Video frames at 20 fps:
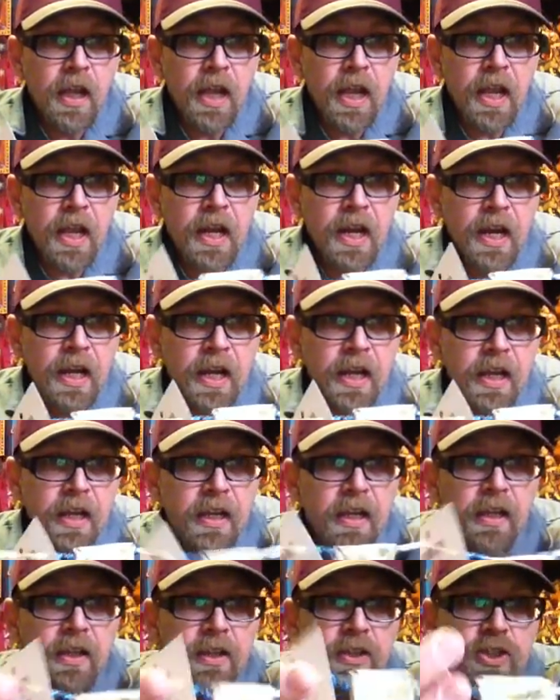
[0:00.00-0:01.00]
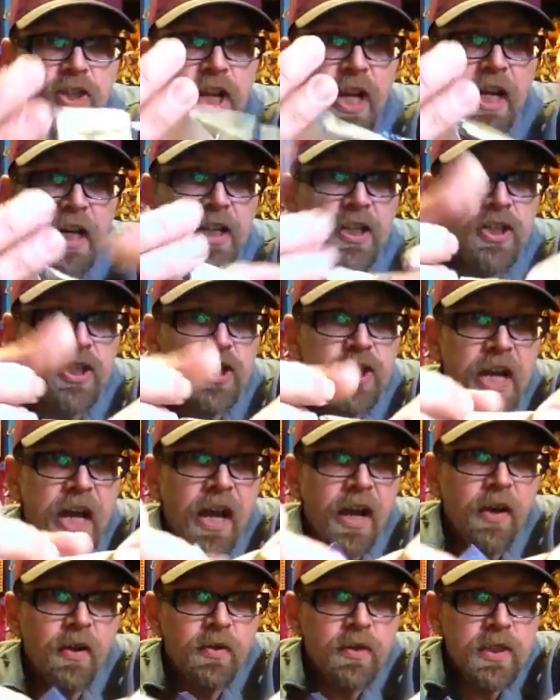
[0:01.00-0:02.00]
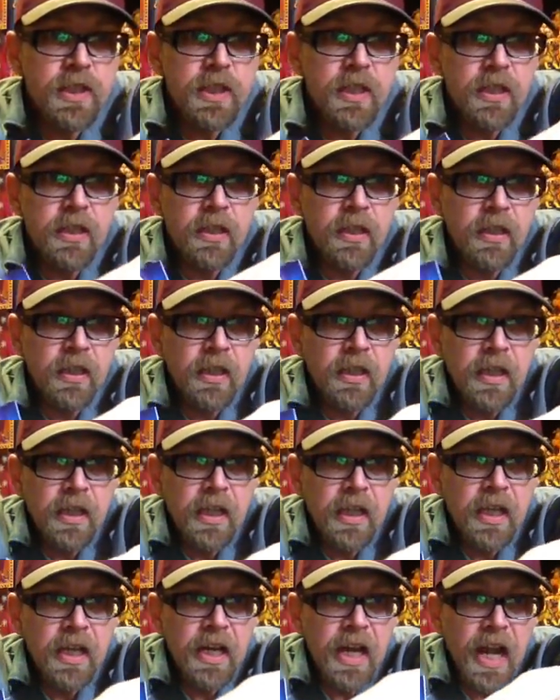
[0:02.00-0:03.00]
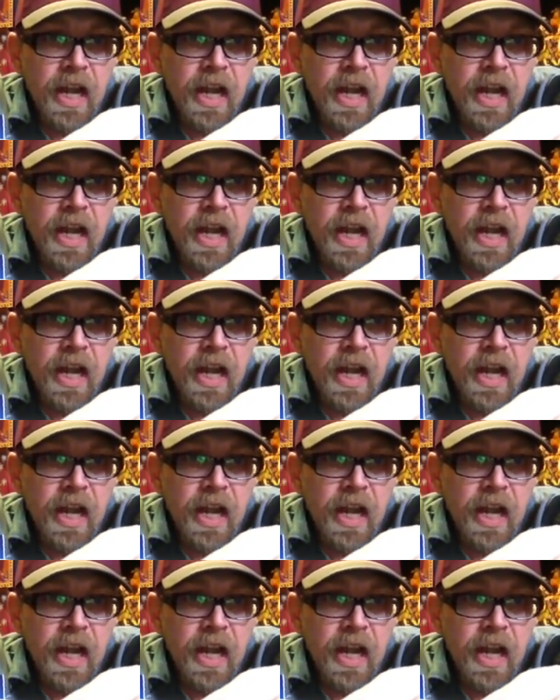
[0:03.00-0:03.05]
And I changed out, it